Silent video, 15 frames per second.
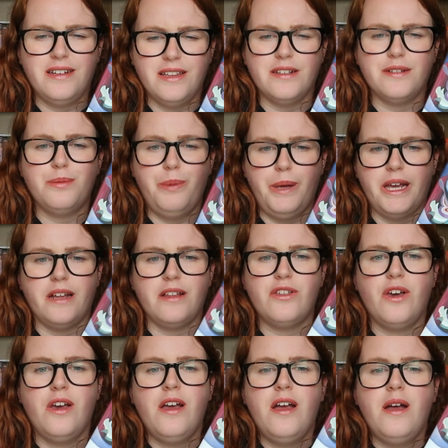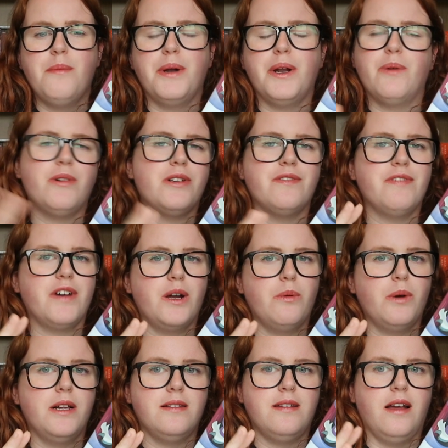speech, but it wasn't very
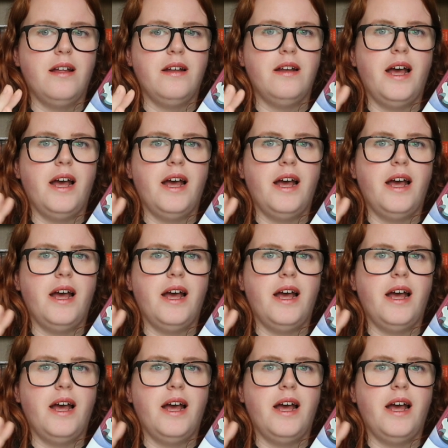well done,